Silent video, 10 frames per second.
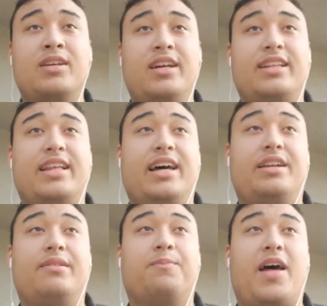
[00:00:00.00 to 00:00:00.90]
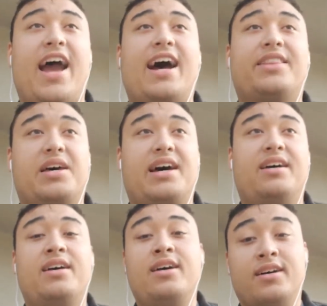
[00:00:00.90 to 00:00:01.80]
and then I had
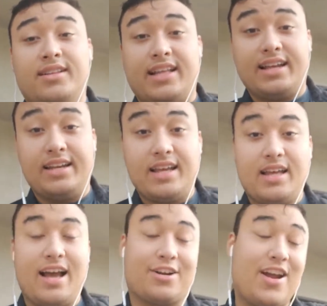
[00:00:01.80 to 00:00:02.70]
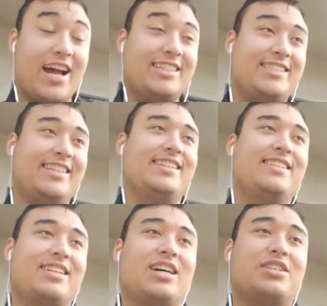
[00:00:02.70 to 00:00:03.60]
that. And then I crashed it
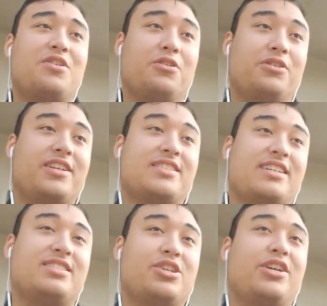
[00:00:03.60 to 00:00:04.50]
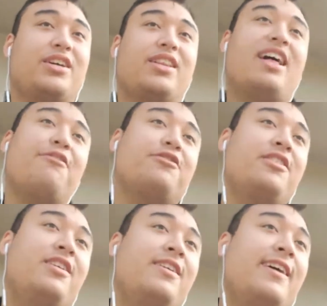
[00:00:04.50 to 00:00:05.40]
and got totaled because I was turning
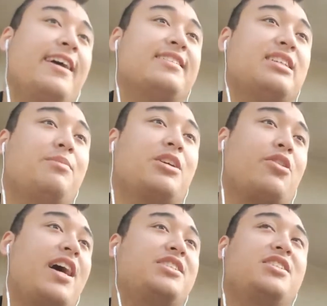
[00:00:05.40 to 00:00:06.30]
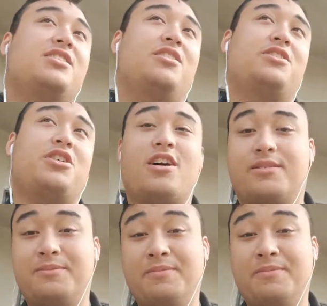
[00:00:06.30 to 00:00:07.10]
left, and someone crashed into the truck